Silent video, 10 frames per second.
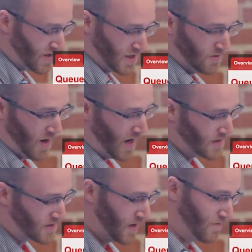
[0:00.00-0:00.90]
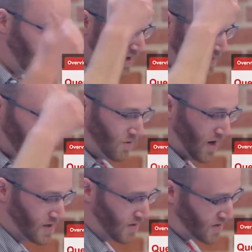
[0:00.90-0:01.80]
has a really nice UI.
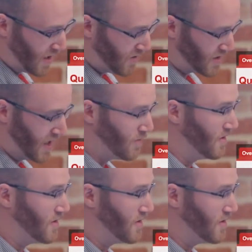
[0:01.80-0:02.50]
So here's kind of an example of the